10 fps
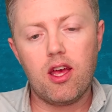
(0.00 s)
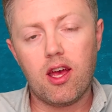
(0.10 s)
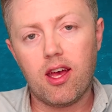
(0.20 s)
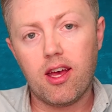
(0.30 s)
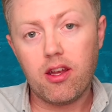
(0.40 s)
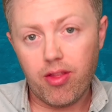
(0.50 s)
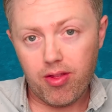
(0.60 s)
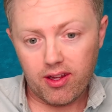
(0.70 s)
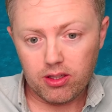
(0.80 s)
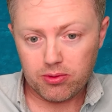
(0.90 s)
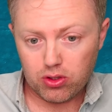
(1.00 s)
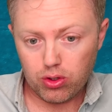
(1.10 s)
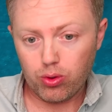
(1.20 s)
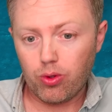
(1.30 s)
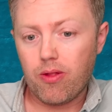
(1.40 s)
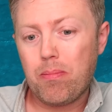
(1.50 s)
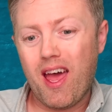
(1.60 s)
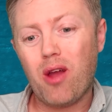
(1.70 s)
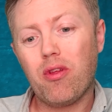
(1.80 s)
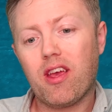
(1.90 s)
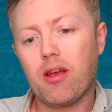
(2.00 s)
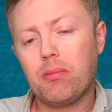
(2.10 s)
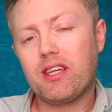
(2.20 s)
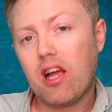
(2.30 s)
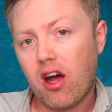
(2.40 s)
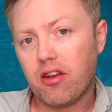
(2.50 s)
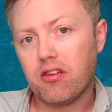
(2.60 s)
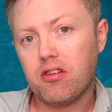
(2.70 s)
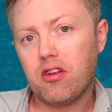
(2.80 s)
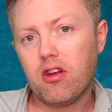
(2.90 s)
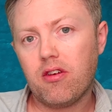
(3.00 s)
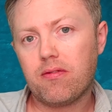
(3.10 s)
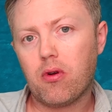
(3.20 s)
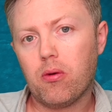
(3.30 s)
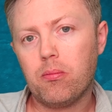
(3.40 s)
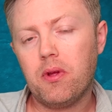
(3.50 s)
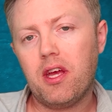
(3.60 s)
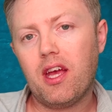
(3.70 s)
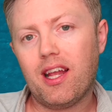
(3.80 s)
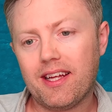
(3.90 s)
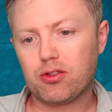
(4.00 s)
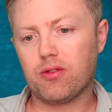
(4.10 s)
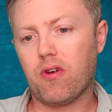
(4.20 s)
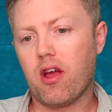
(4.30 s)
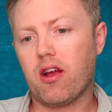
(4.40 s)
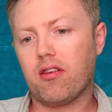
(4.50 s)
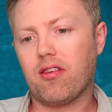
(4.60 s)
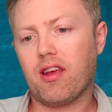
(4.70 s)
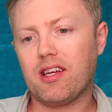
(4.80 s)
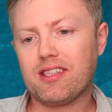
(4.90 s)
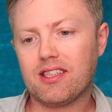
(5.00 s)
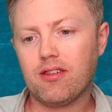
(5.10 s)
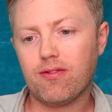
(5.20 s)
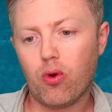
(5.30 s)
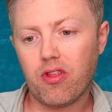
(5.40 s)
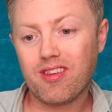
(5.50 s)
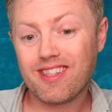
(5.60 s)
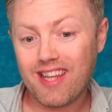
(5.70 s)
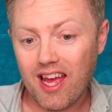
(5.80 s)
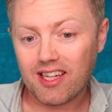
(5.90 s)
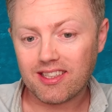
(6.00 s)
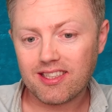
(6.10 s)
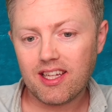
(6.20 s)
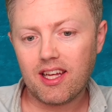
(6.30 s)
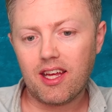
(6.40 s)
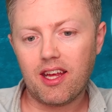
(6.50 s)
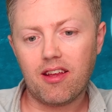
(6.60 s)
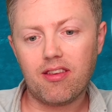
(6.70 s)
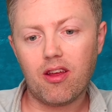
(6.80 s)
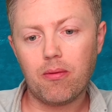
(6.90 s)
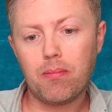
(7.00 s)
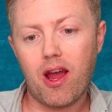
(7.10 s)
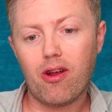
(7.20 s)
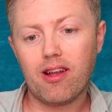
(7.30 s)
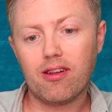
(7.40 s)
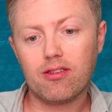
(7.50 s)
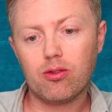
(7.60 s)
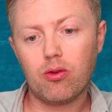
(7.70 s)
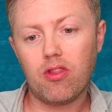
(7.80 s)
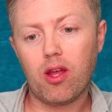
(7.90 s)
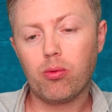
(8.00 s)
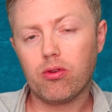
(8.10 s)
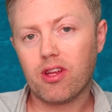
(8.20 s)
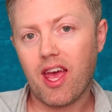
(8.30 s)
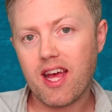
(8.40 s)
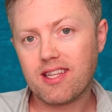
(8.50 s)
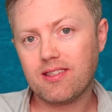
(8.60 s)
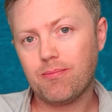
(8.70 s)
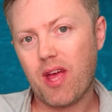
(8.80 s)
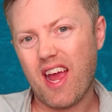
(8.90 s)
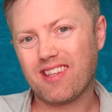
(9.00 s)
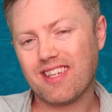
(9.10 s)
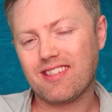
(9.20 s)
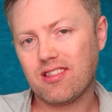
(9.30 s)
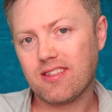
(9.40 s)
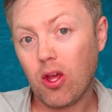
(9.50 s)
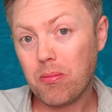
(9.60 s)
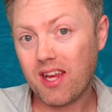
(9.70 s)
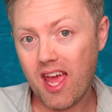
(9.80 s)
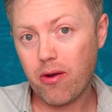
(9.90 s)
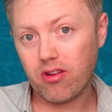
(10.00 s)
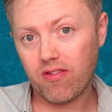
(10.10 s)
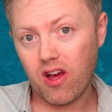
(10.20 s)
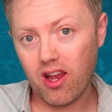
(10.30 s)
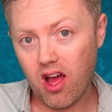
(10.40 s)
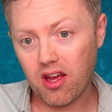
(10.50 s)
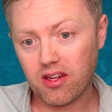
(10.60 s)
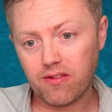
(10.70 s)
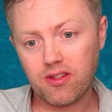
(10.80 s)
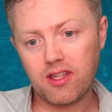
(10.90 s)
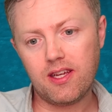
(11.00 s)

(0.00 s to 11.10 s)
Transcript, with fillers: Uh, another thing, number two, the power that can be garnered from electrifying our society for the state is unparalleled. They will get access to so many areas of our lives